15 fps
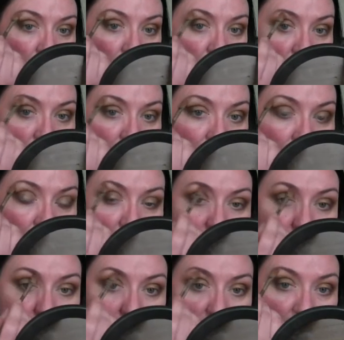a little
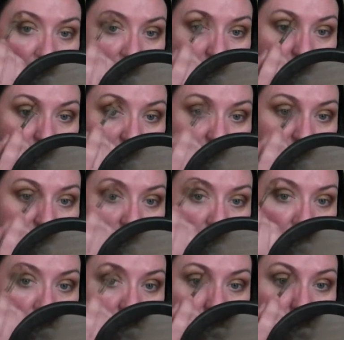bit, it's
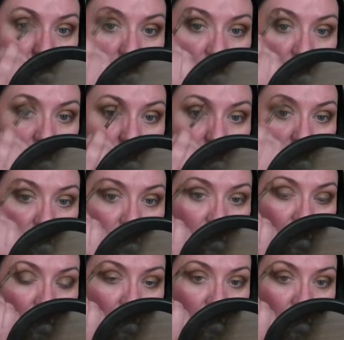not
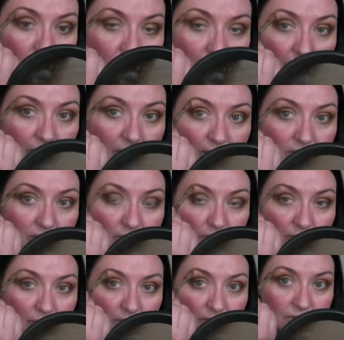terribly pigmented,
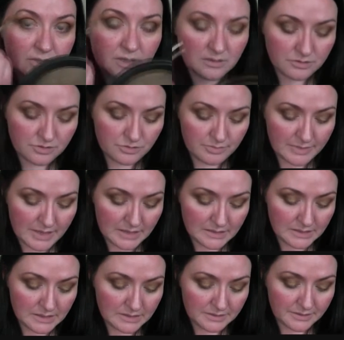but it's not too bad
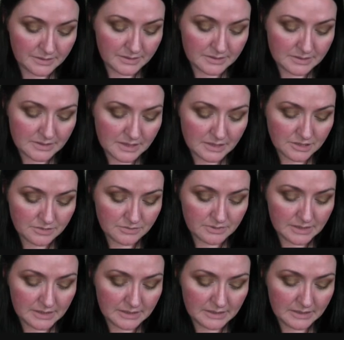either. It's
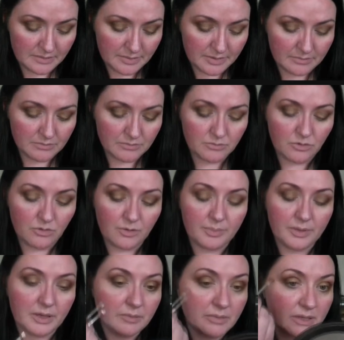actually a little bit more
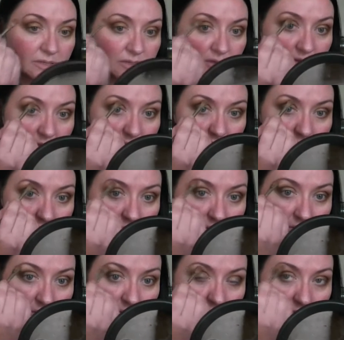pigmented than
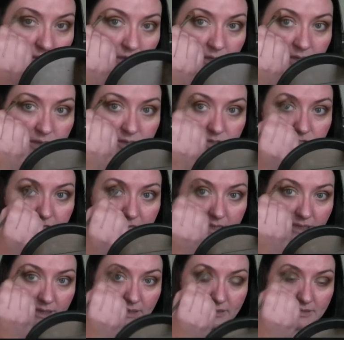shade
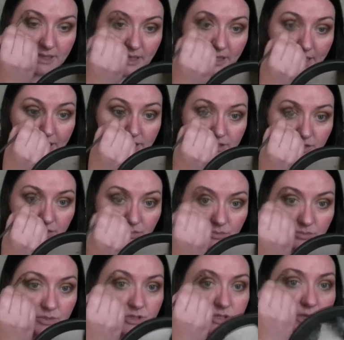like, say, Gesso,
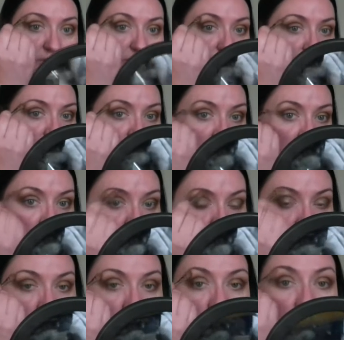which I find
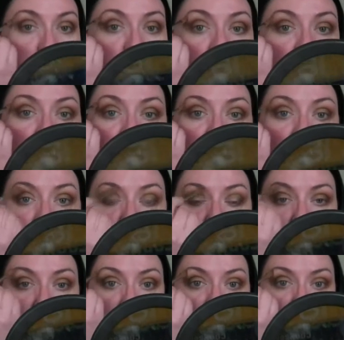has
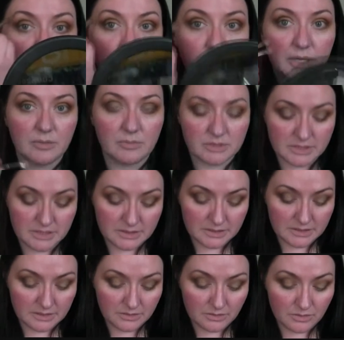barely any pigment in
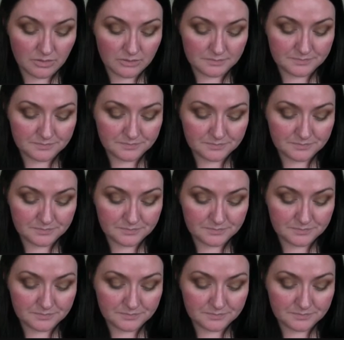it at all.